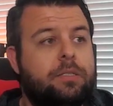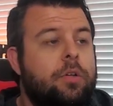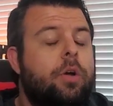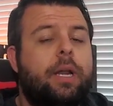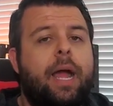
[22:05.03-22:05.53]
It's
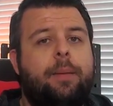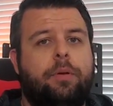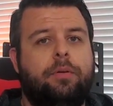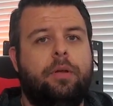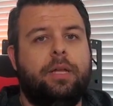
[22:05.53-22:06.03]
not going to
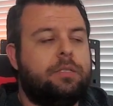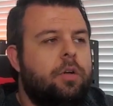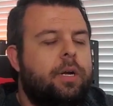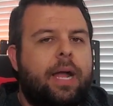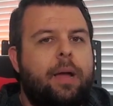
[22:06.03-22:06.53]
happen. It's
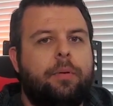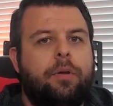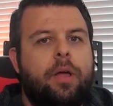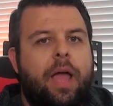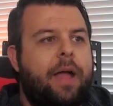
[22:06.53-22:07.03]
not going to
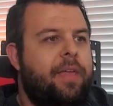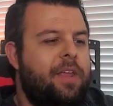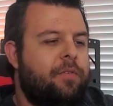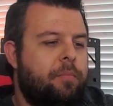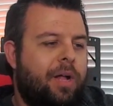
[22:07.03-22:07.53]
happen. And
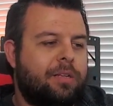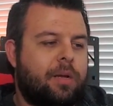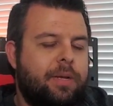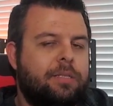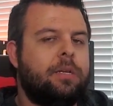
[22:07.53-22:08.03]
then even by the
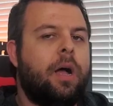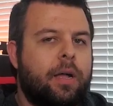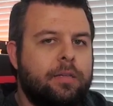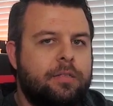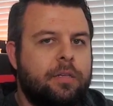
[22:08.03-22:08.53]
time it
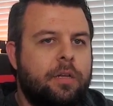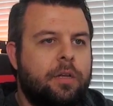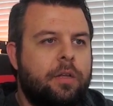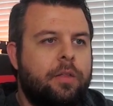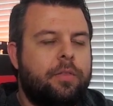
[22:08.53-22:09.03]
does,
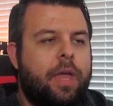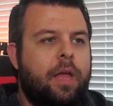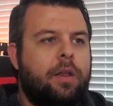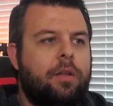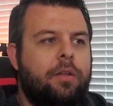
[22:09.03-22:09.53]

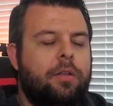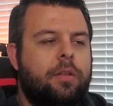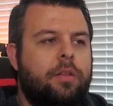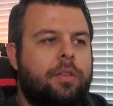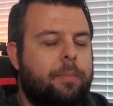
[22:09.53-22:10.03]
then
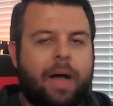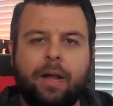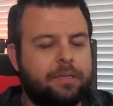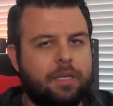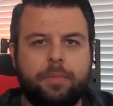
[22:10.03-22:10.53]
the
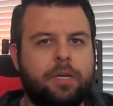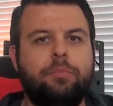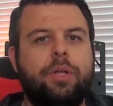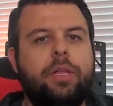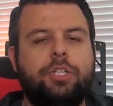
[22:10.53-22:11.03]
market's going to be
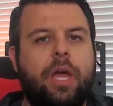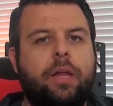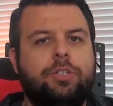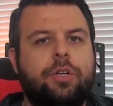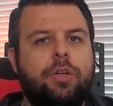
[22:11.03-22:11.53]
completely
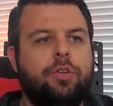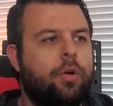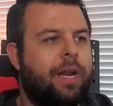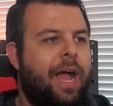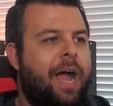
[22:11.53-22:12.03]
changed.
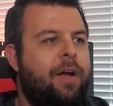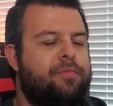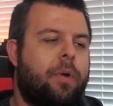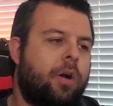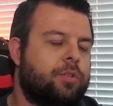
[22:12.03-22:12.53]
You're going to
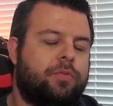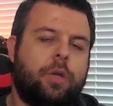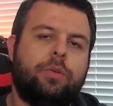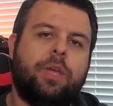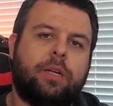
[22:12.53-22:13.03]
have Microsoft
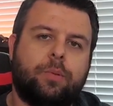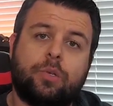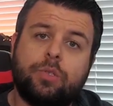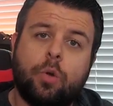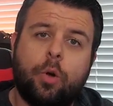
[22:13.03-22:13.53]
here with the
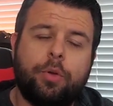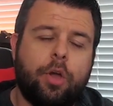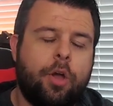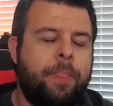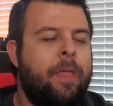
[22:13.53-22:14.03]
Xbox
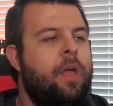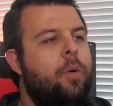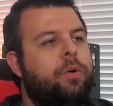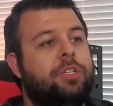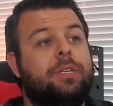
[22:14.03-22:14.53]
Scorpio,
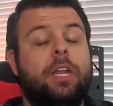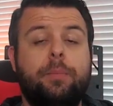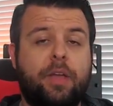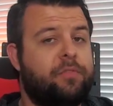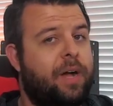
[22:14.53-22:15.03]
which is going
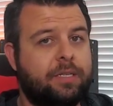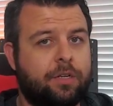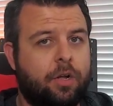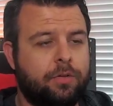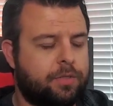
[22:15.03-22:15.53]
to be a
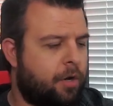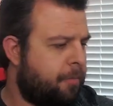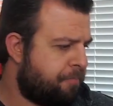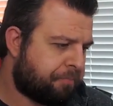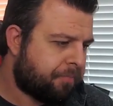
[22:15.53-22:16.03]
faster
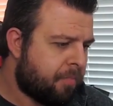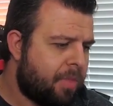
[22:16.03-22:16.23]
console.